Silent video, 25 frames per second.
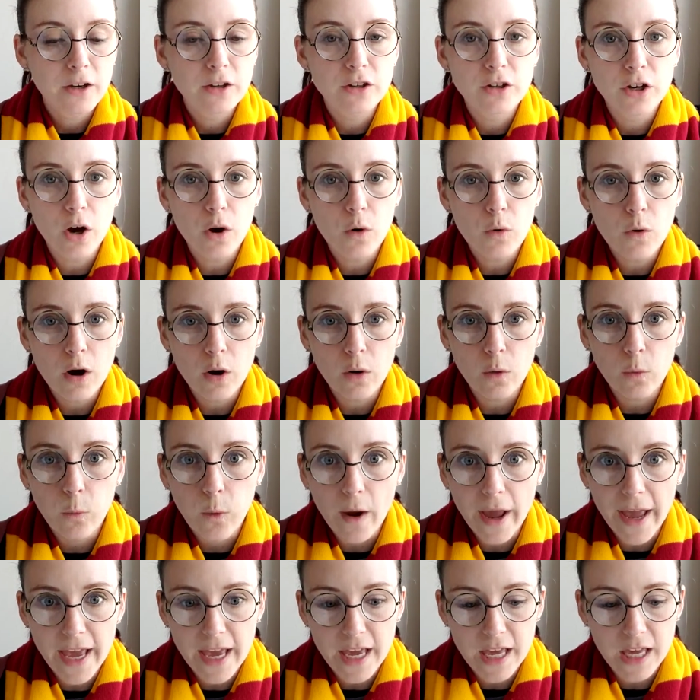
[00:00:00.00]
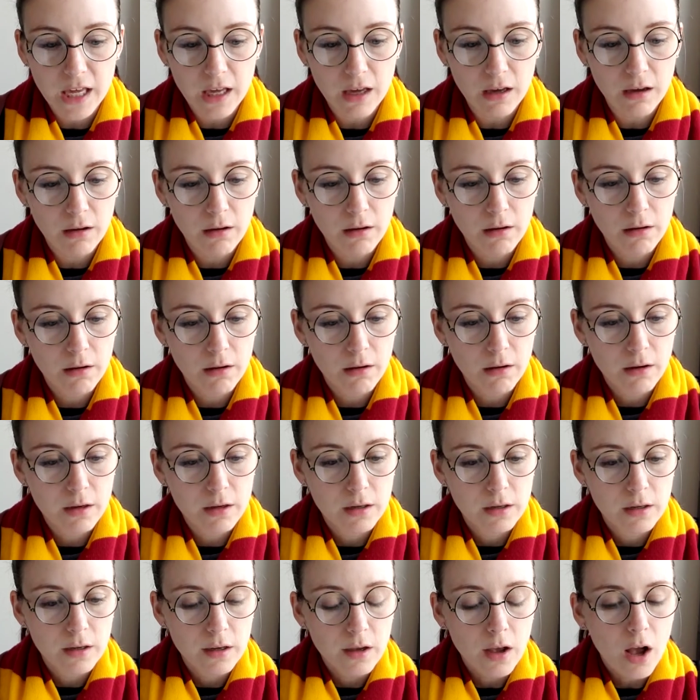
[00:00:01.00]
Go away."
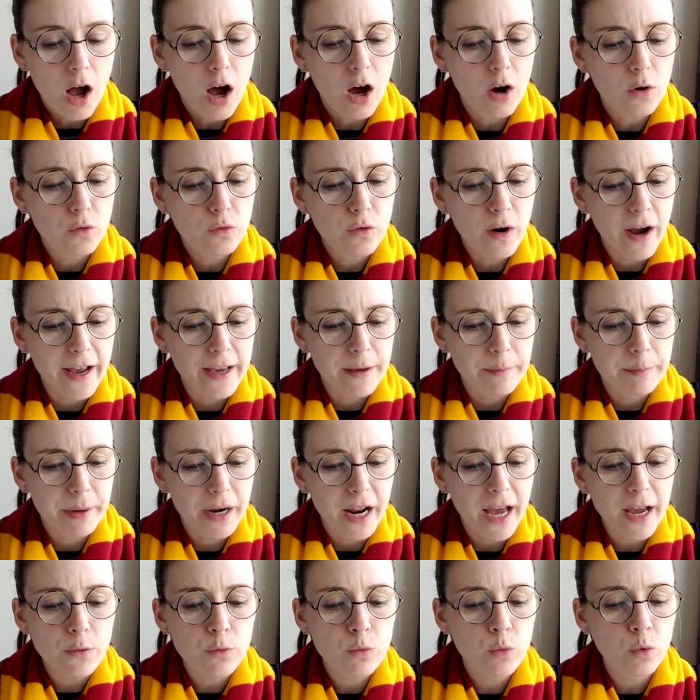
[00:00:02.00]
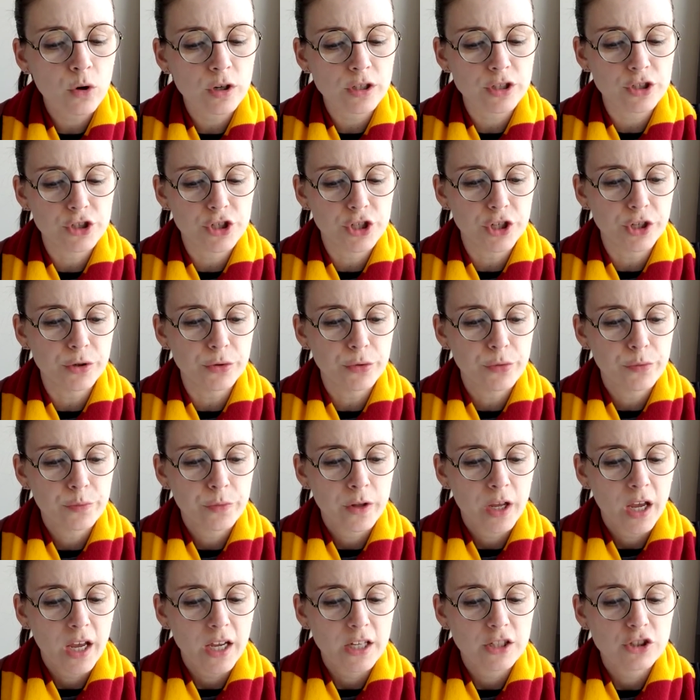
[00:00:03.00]
"All right, but I warned you.
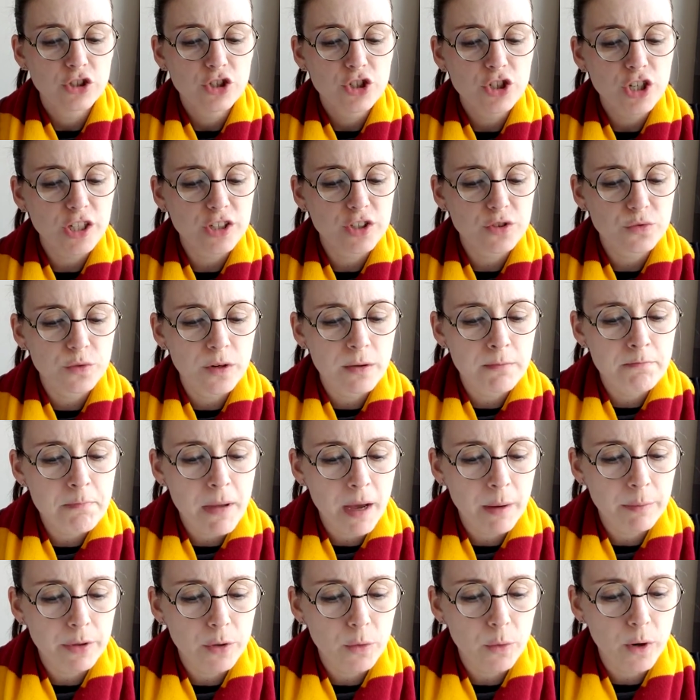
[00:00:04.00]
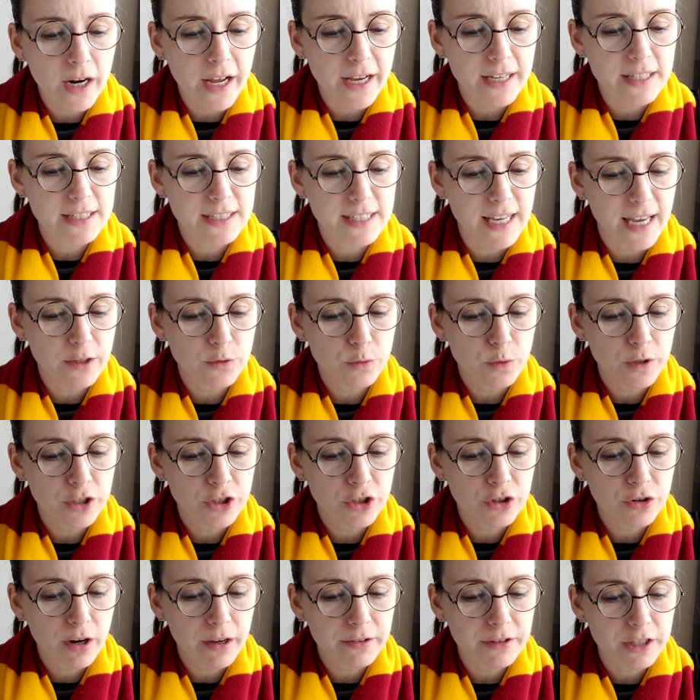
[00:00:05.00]
And just remember what I said when
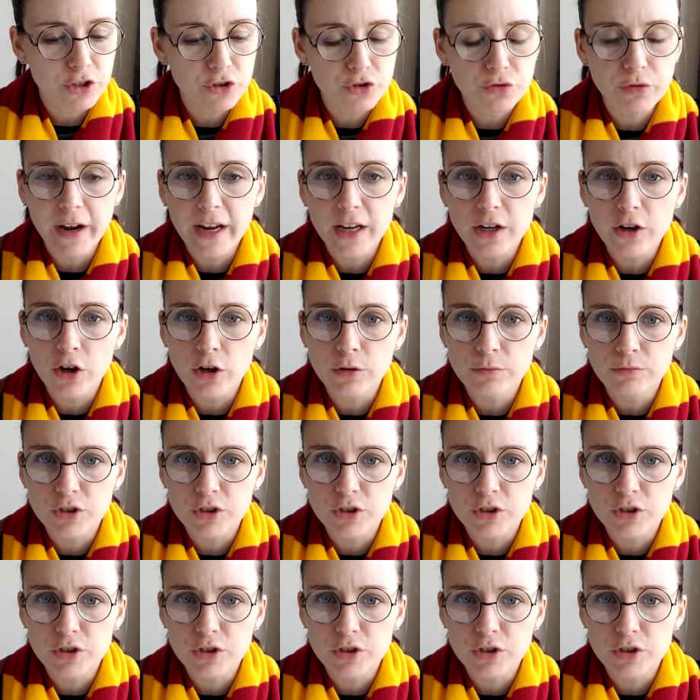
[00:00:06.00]
you're on the train home